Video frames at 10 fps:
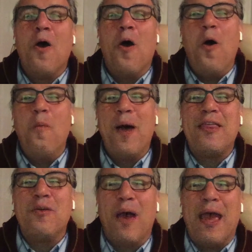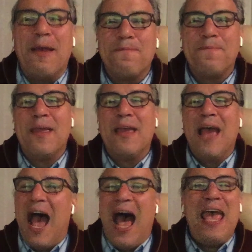Oh, by the way,
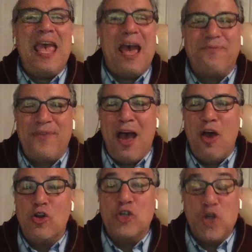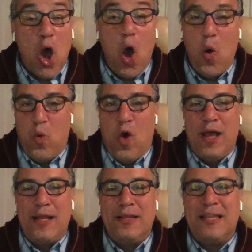I have found no
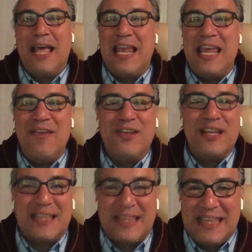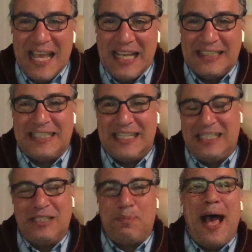one that even thinks this
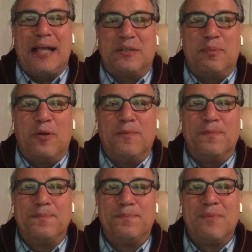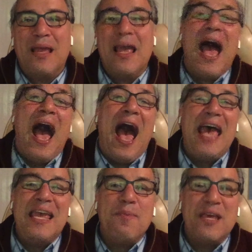is possible. I
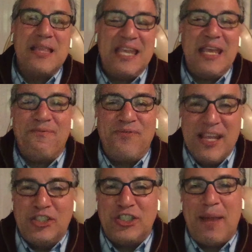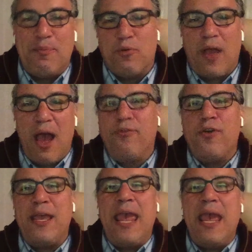am in the V-shaped
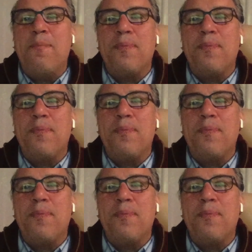recovery camp,